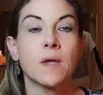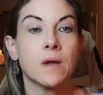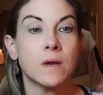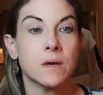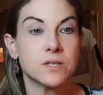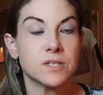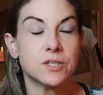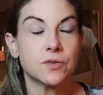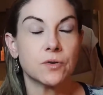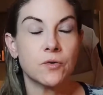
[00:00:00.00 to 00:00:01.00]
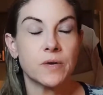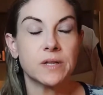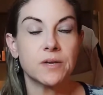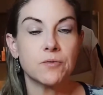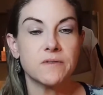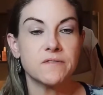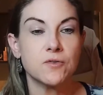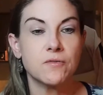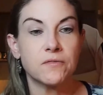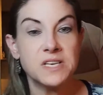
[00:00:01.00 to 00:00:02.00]
just to quickly review,
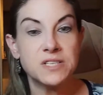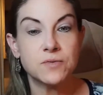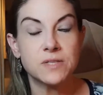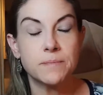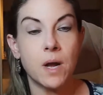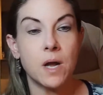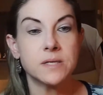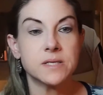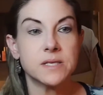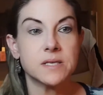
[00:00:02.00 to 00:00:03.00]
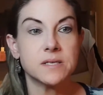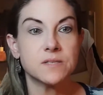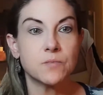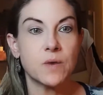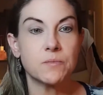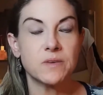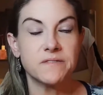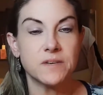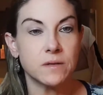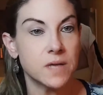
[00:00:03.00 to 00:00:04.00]
freeze response is when we
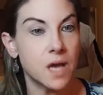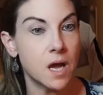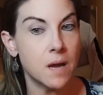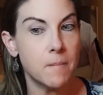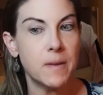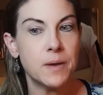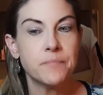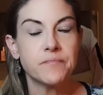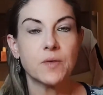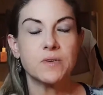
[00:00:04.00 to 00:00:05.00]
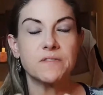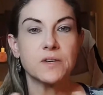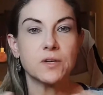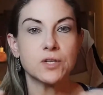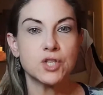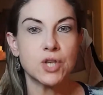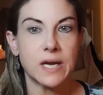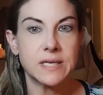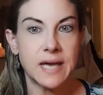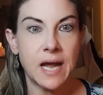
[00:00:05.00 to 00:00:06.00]
feel numb, we feel checked
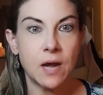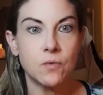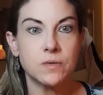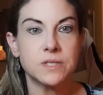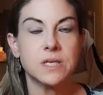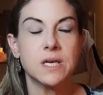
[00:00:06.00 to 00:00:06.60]
out,